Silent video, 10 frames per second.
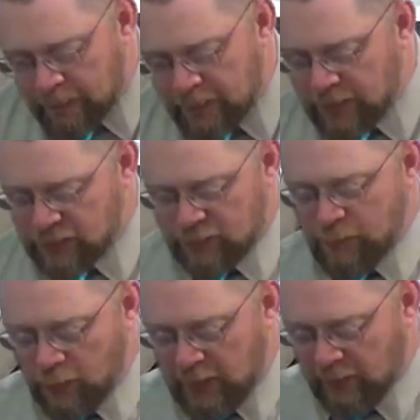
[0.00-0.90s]
These
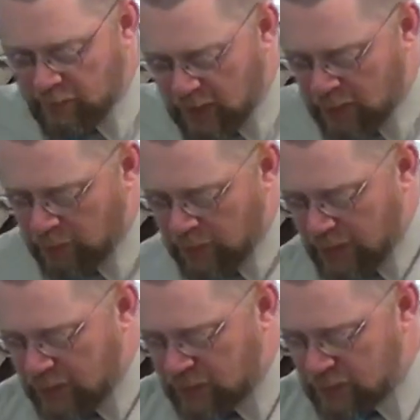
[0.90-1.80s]
smoking
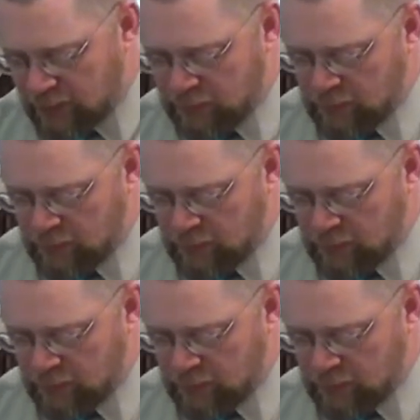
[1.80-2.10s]
firebrands,